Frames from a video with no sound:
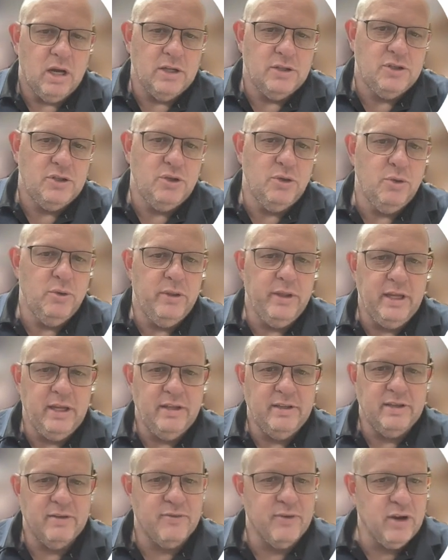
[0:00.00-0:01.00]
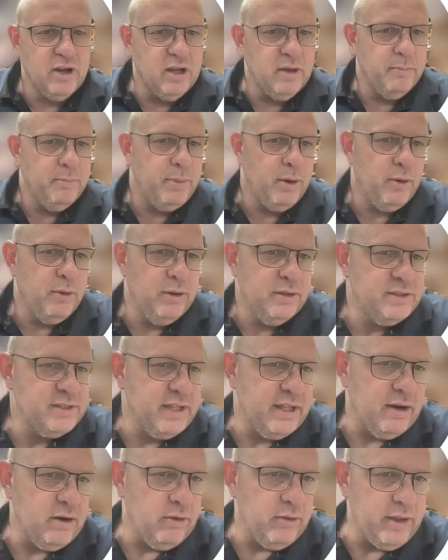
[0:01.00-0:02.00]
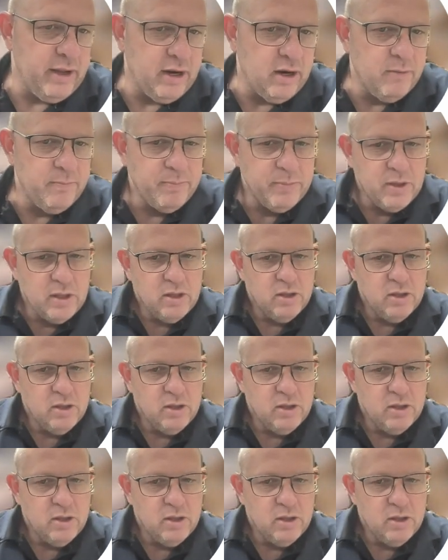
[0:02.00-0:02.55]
to the different components that are there.